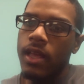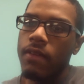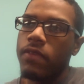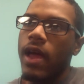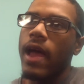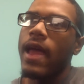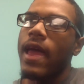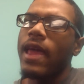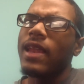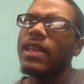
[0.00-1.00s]
if
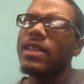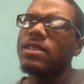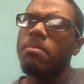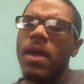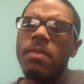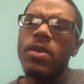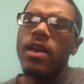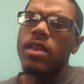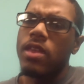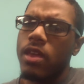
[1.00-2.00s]
not at least maybe
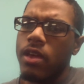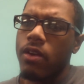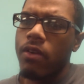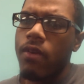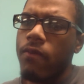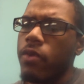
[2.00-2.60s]
a year,